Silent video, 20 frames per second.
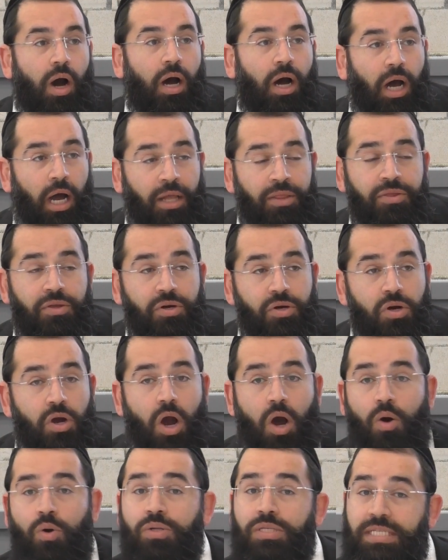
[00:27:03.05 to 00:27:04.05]

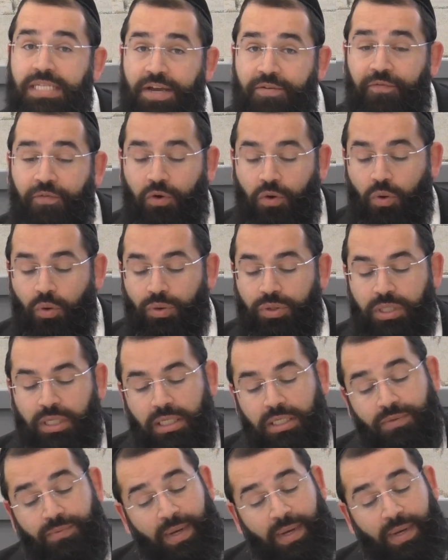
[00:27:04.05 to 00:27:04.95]
undergo difficulties,